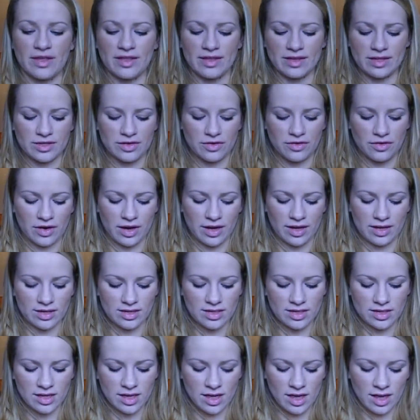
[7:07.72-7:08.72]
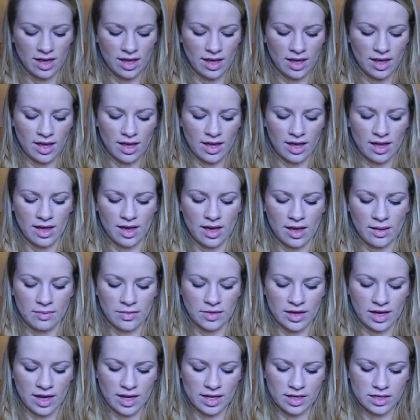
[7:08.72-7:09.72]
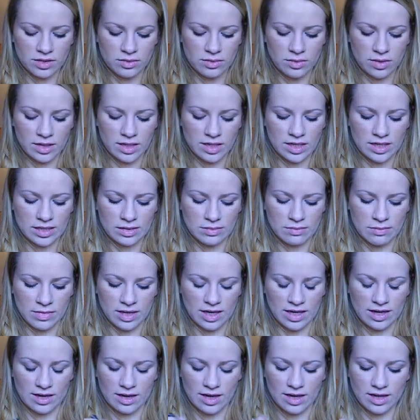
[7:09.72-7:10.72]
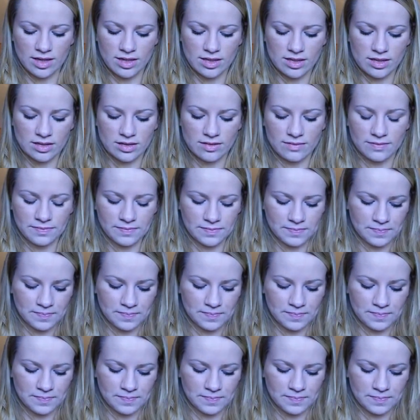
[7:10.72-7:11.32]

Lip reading: out of it. That's great. The next one is Midnight.